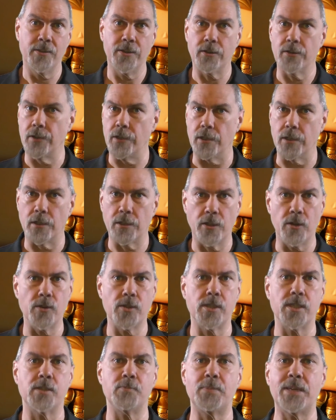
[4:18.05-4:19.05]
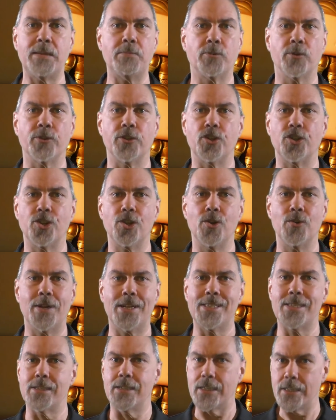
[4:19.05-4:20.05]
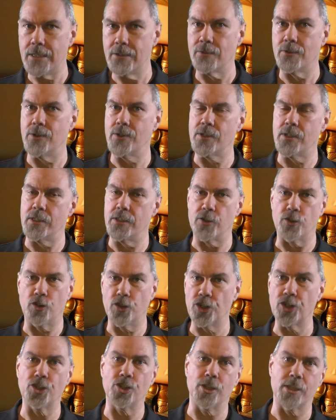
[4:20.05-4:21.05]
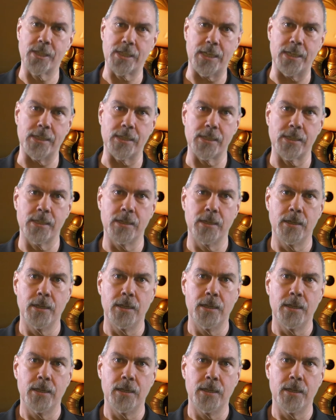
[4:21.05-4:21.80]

They're the closest people the show gets to heroes in the traditional sense.